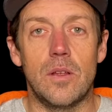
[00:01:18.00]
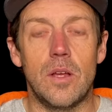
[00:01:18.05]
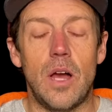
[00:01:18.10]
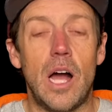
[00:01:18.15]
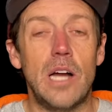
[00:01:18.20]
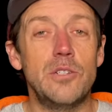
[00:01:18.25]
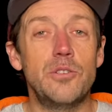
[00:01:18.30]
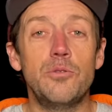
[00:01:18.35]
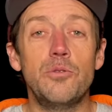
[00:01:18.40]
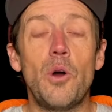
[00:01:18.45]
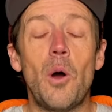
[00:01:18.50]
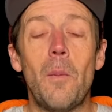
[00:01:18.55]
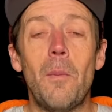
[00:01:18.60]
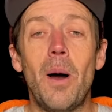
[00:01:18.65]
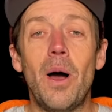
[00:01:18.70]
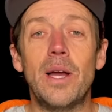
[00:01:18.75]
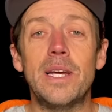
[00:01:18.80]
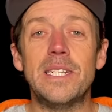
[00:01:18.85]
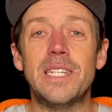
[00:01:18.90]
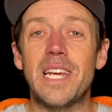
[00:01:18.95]
I do not
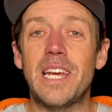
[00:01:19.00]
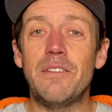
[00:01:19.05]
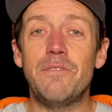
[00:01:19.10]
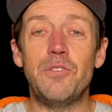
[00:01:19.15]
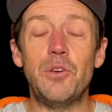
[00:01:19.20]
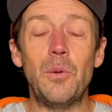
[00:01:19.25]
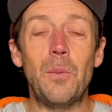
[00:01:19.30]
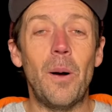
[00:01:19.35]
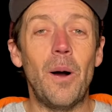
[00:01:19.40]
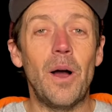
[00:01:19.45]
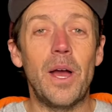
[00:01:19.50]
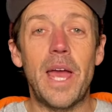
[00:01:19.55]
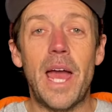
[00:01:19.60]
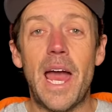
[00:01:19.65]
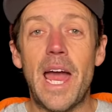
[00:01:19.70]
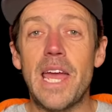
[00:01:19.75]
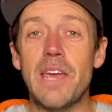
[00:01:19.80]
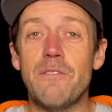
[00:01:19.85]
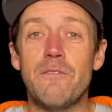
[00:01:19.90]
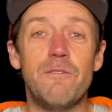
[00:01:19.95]
mind if you buy
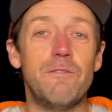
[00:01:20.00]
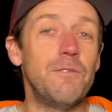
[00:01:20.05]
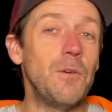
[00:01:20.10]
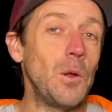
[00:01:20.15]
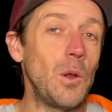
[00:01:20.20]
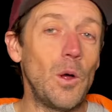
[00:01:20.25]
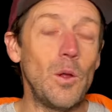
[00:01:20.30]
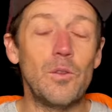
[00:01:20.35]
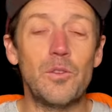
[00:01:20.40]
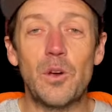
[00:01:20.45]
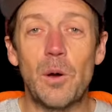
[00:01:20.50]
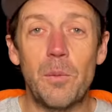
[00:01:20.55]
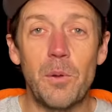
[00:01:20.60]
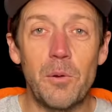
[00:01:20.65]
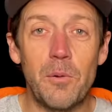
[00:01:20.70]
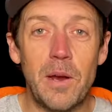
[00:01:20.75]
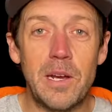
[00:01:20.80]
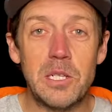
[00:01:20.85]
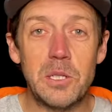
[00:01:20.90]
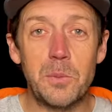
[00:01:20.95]
a full-on
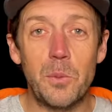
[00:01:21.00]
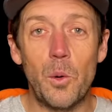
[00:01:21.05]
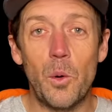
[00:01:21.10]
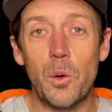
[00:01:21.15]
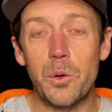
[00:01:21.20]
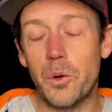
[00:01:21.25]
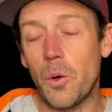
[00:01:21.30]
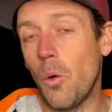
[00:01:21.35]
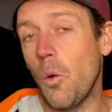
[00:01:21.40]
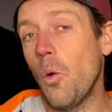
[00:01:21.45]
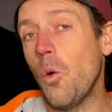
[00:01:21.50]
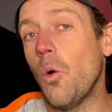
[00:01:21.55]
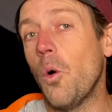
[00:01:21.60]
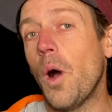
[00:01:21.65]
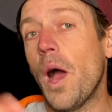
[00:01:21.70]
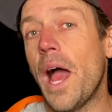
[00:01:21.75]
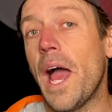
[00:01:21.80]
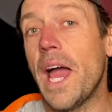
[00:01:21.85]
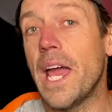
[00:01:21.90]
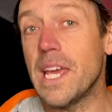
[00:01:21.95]
top-of-the-range board
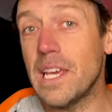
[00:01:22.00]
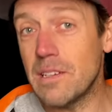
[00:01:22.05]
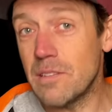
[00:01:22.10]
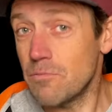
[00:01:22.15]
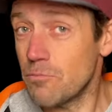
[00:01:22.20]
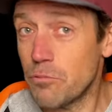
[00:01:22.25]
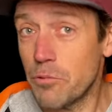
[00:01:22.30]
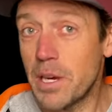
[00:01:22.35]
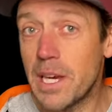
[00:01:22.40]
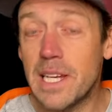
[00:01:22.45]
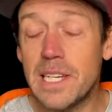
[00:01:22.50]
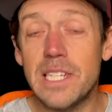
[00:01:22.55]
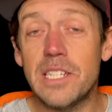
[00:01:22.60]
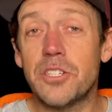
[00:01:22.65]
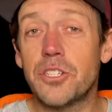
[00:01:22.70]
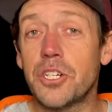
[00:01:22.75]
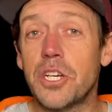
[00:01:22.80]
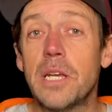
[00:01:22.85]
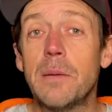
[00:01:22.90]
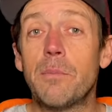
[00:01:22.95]
or a really
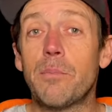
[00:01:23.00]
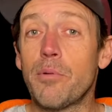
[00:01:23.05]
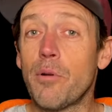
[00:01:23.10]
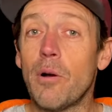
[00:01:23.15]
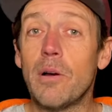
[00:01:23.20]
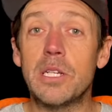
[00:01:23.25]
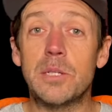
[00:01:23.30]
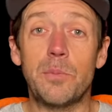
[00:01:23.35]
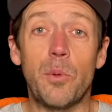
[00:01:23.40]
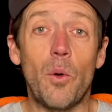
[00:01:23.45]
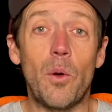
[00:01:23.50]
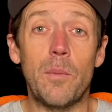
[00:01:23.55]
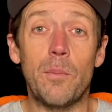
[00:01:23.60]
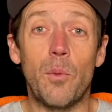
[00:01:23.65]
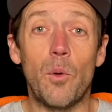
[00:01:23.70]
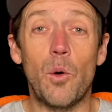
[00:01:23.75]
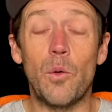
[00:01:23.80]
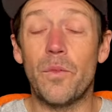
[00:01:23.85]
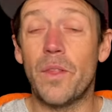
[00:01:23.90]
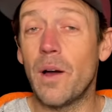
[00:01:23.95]
cheap price point
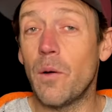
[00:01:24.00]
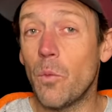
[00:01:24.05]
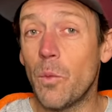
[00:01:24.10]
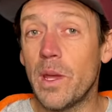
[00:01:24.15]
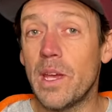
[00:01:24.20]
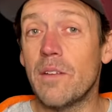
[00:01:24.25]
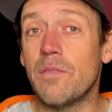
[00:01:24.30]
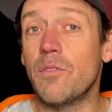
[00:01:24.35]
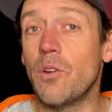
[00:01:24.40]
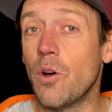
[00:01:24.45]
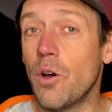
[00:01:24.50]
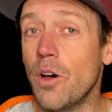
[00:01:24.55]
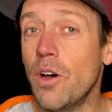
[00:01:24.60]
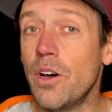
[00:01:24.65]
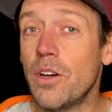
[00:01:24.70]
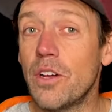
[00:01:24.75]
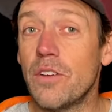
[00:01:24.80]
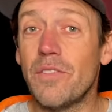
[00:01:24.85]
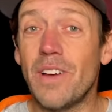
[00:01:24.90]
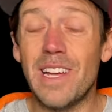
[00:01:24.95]
board that we have not
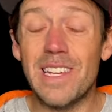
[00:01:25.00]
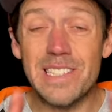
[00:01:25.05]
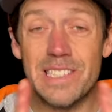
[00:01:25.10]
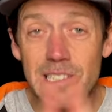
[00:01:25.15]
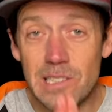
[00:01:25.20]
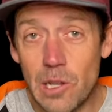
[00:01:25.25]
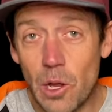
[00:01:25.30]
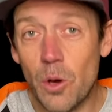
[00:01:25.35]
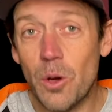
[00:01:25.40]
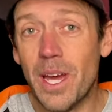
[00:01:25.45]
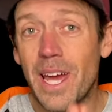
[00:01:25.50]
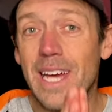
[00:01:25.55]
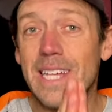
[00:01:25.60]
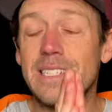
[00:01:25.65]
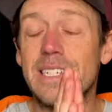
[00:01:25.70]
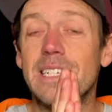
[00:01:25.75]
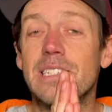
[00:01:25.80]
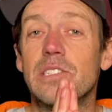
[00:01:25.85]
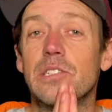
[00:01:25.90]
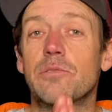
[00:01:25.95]
heard of, as long as
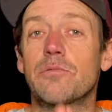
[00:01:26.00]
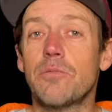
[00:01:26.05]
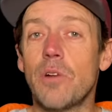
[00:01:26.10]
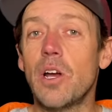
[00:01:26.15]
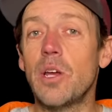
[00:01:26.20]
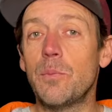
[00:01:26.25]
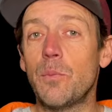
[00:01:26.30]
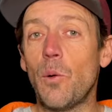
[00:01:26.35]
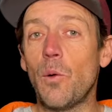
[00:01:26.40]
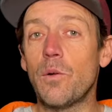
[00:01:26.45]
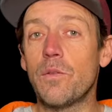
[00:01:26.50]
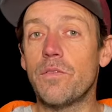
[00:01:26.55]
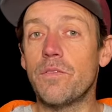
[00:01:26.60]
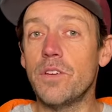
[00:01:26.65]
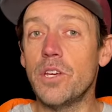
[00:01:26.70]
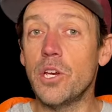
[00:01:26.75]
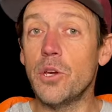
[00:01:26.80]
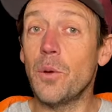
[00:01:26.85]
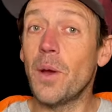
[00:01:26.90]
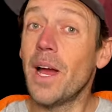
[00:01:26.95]
it's the right board for
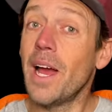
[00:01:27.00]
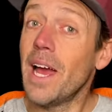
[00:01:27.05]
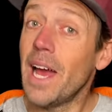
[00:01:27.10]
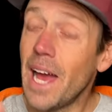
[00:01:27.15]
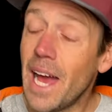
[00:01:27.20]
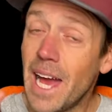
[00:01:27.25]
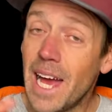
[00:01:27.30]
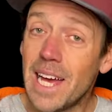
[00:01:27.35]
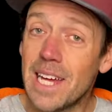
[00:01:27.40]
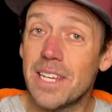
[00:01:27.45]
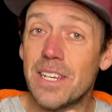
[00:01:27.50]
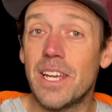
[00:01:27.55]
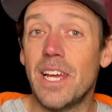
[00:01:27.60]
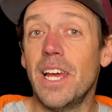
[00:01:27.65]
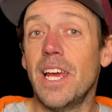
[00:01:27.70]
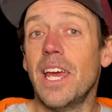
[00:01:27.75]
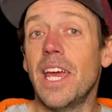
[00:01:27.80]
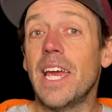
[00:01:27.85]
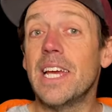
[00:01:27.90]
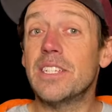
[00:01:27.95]
you and
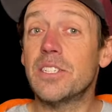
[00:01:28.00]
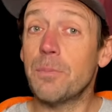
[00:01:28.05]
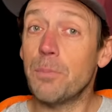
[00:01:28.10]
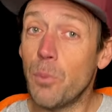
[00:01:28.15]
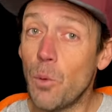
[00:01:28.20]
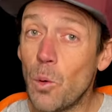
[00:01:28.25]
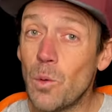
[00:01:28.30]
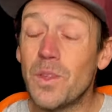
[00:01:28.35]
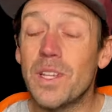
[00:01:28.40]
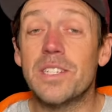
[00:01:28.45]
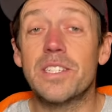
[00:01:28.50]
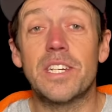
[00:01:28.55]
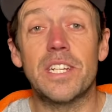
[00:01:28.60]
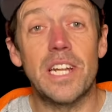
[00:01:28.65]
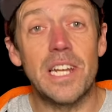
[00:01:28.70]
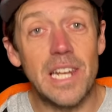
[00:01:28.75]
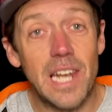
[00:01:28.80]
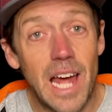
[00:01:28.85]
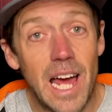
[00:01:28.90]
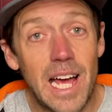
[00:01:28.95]
it's a board that's going to
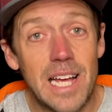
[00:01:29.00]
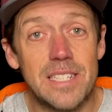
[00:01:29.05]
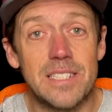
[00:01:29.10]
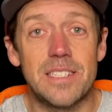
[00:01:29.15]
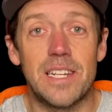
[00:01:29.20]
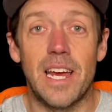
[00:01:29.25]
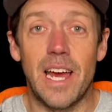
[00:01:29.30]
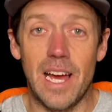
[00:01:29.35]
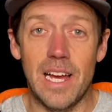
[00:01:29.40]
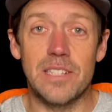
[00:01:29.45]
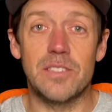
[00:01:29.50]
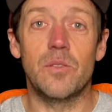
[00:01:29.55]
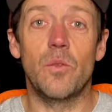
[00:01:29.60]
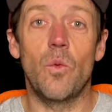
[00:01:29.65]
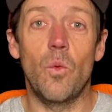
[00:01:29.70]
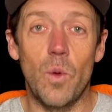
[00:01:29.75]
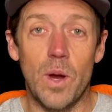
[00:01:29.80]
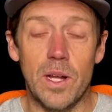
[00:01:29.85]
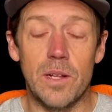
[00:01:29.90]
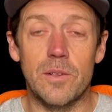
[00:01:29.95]
last as
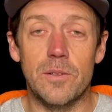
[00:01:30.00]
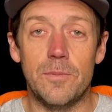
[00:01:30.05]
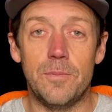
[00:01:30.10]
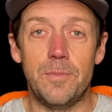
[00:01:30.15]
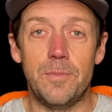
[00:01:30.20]
well.